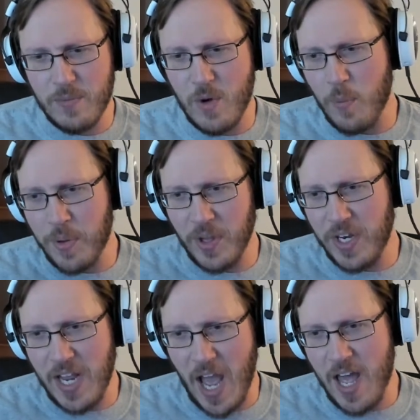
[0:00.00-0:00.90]

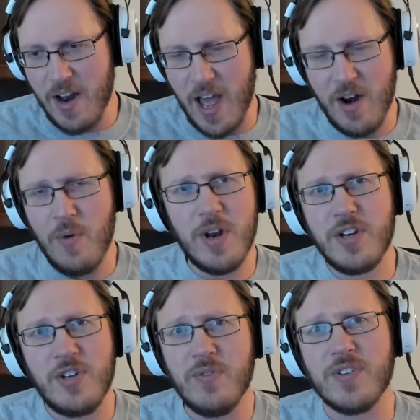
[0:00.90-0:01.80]
nobility, I don't want to
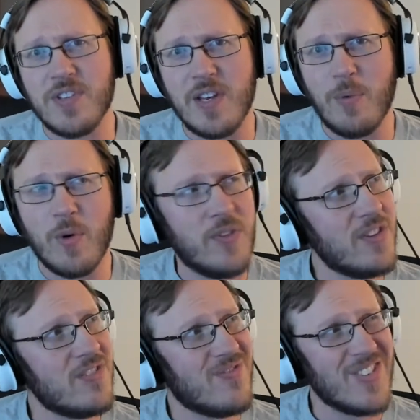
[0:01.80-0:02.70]
do this anymore.
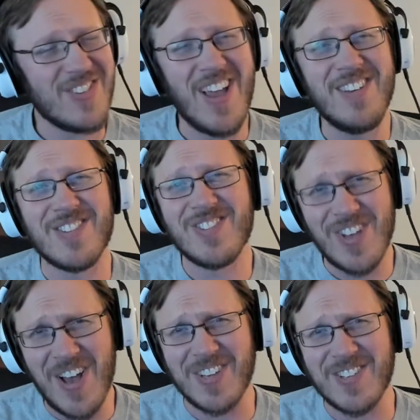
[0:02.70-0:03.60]
This kind of
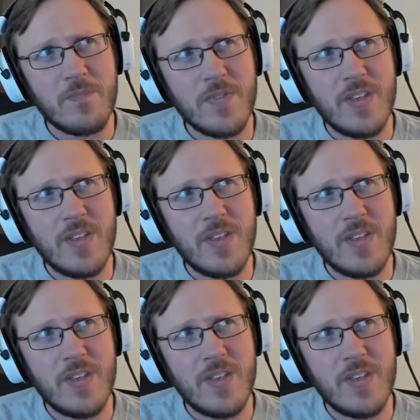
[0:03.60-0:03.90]
sucks.